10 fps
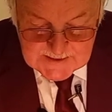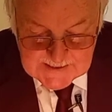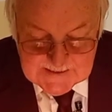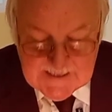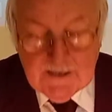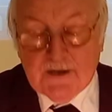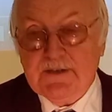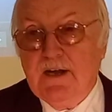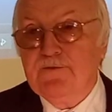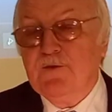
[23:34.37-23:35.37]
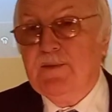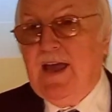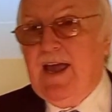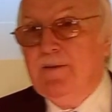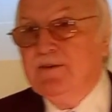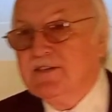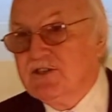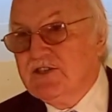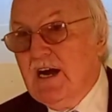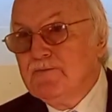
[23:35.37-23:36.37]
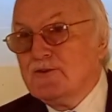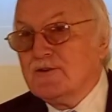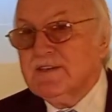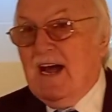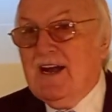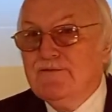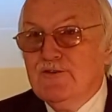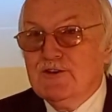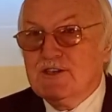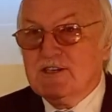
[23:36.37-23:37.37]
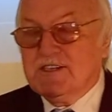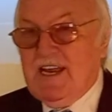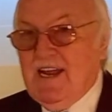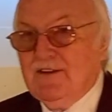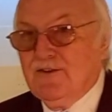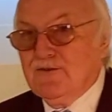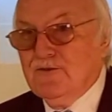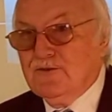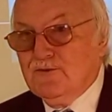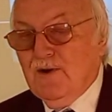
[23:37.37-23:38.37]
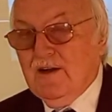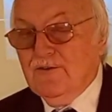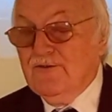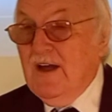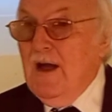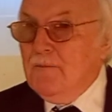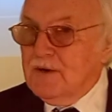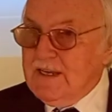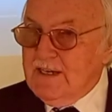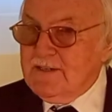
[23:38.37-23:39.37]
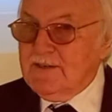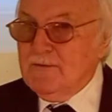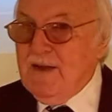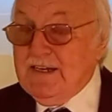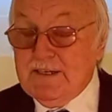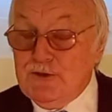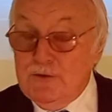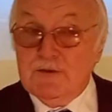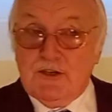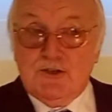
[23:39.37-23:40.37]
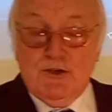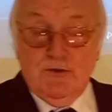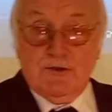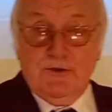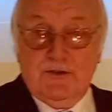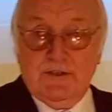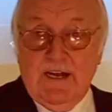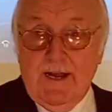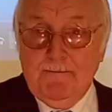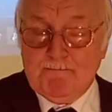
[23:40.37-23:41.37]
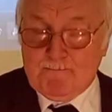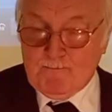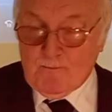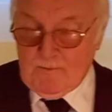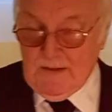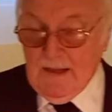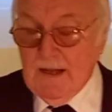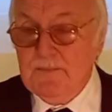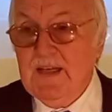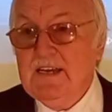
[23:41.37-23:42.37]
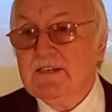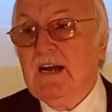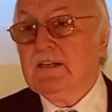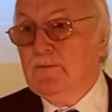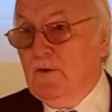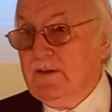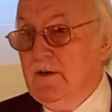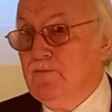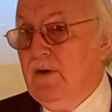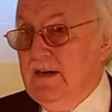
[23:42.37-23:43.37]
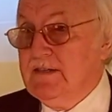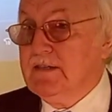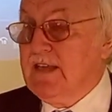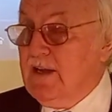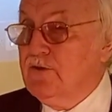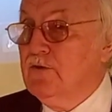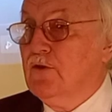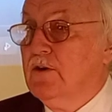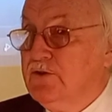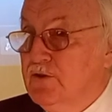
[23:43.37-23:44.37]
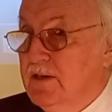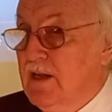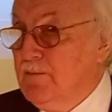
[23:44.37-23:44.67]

things. He got that from Amos chapter 9, verses 10 through 12. But isn't it amazing? Do you know what the Jews do today? And they stand up. One of their prayers is, thank you, God, you did not